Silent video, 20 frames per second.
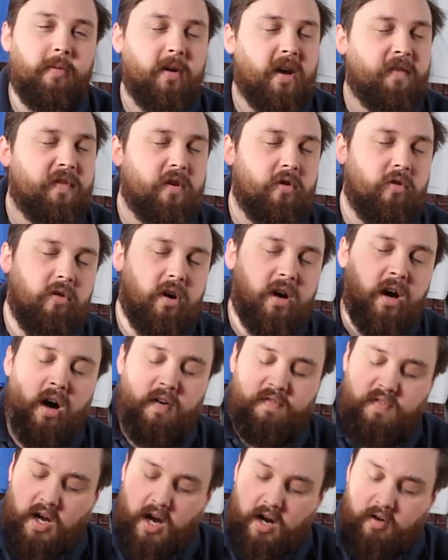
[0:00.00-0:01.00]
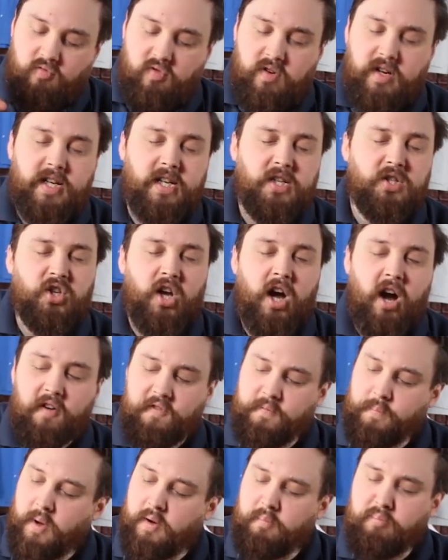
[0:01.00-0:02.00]
if you're after a really
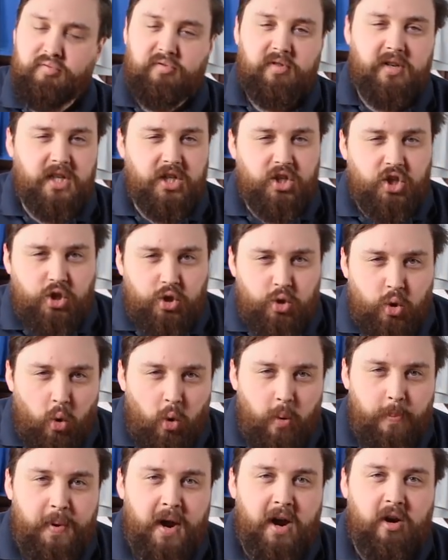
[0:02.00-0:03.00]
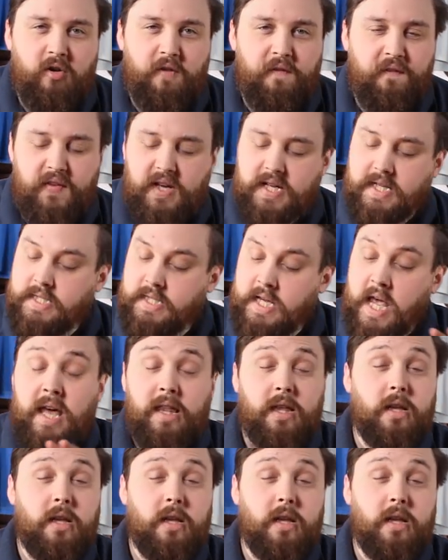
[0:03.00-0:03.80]
tough but pretty short pair of fins,